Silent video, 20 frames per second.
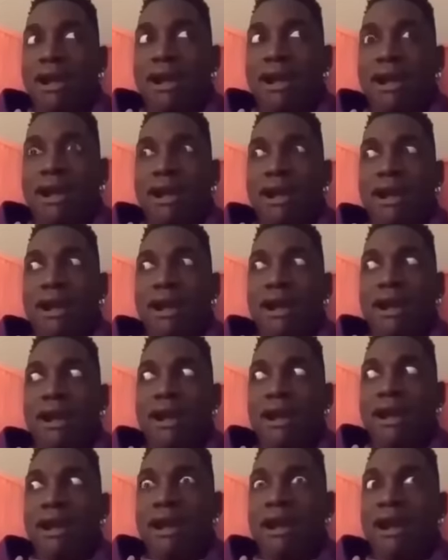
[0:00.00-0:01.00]

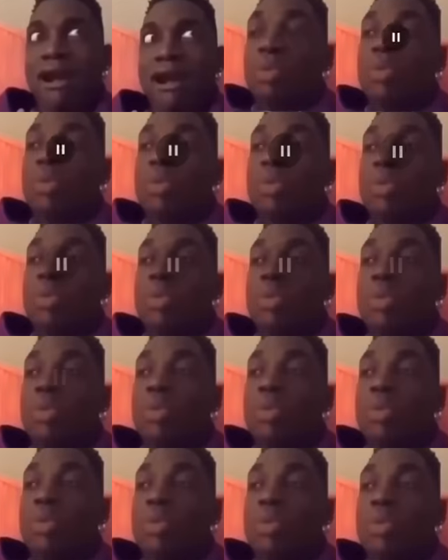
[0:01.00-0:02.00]

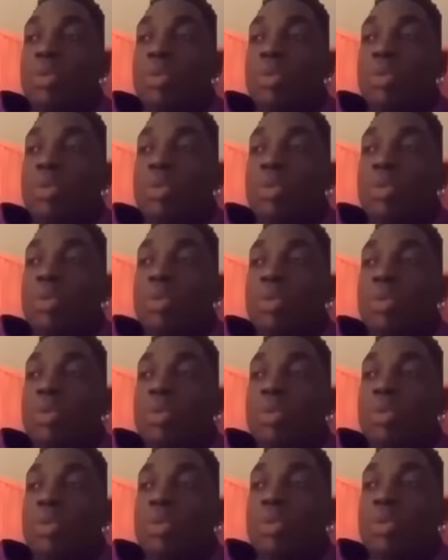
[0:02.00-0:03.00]

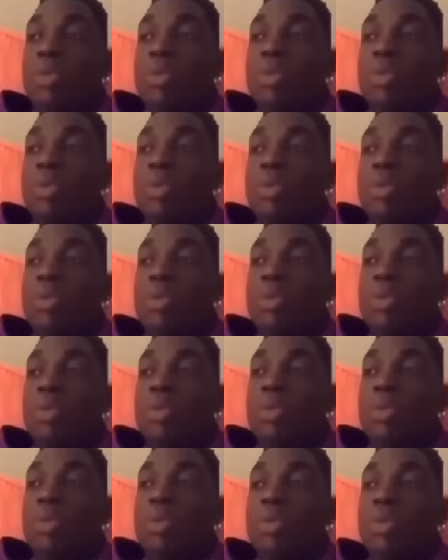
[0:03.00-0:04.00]

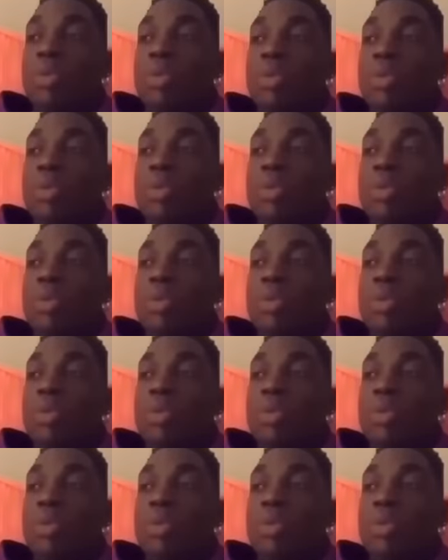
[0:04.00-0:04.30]
(not speaking)